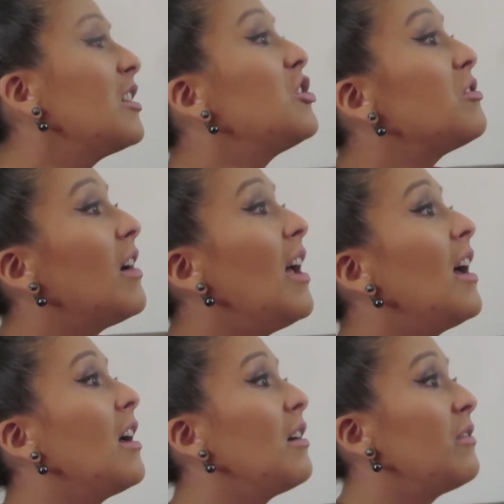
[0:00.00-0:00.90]
like the
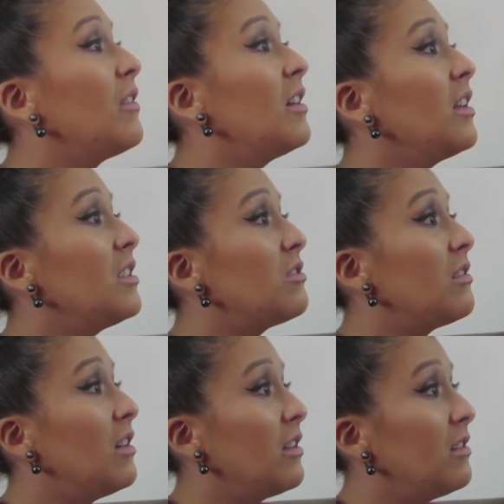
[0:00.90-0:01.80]
giraffe. I like
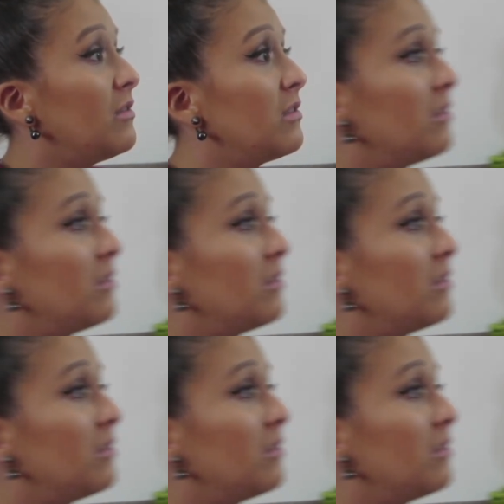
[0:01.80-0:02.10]
giraffes.